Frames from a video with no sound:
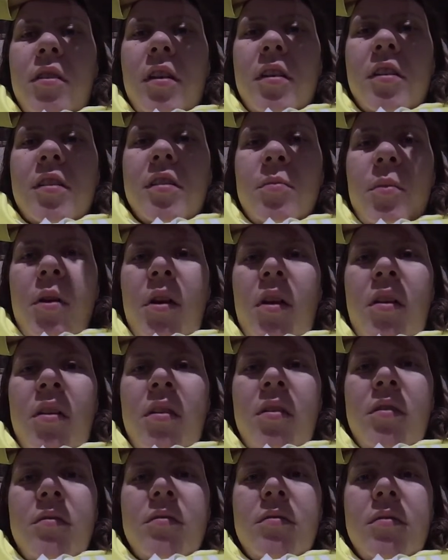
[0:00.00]
like,
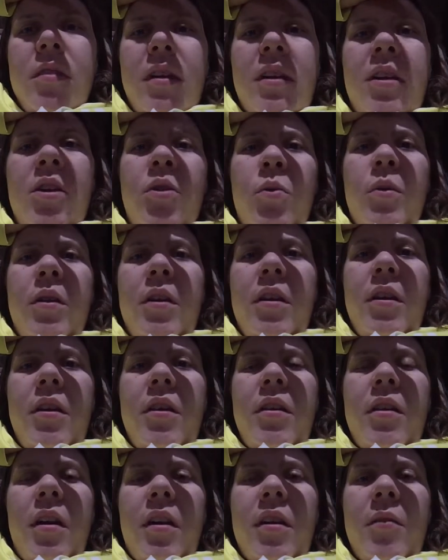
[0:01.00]
smell
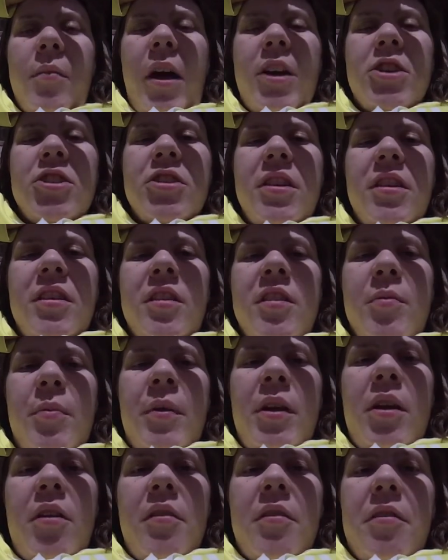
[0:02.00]
acuity, like, magically
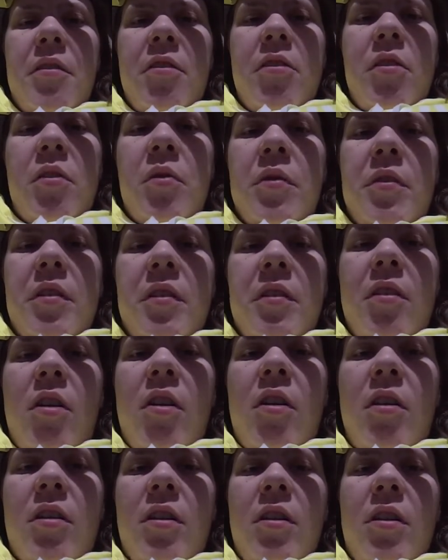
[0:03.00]
disappears if their noses
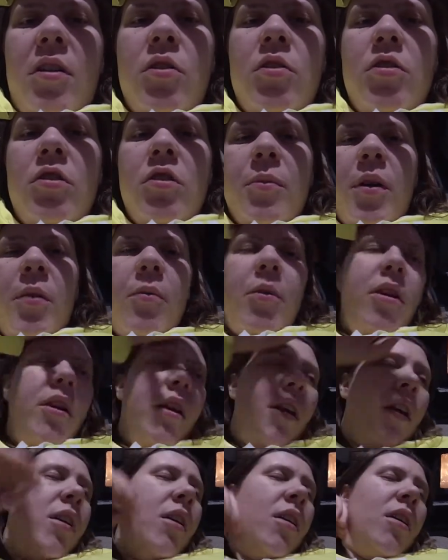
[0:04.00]
aren't glued to my
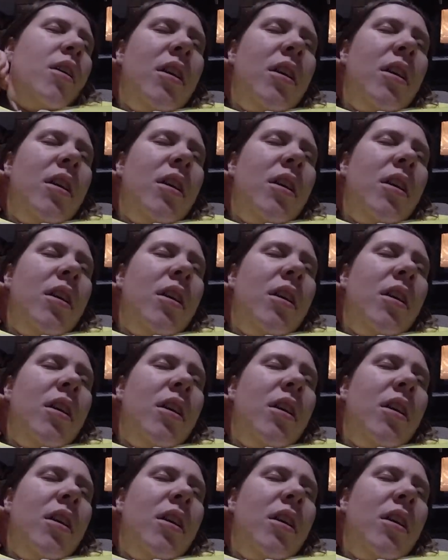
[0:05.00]
body.